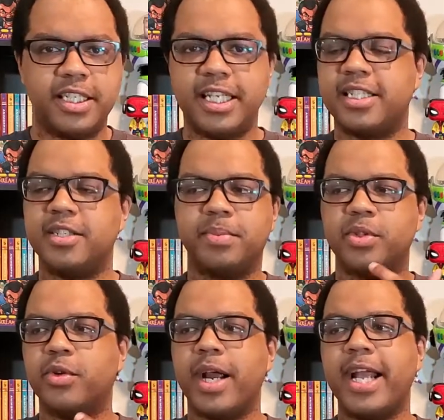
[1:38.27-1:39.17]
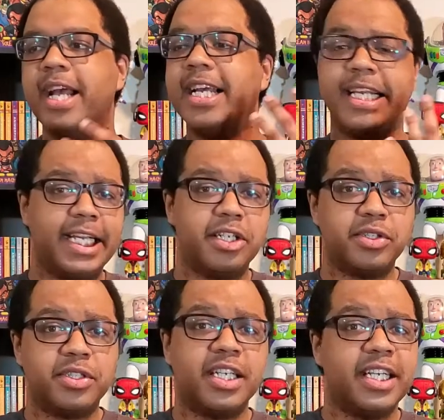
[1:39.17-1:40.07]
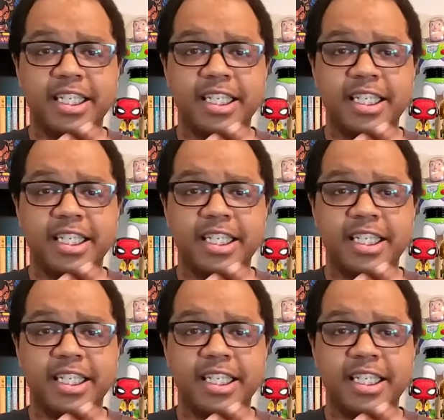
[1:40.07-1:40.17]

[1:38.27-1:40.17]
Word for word: He has to portray guilt,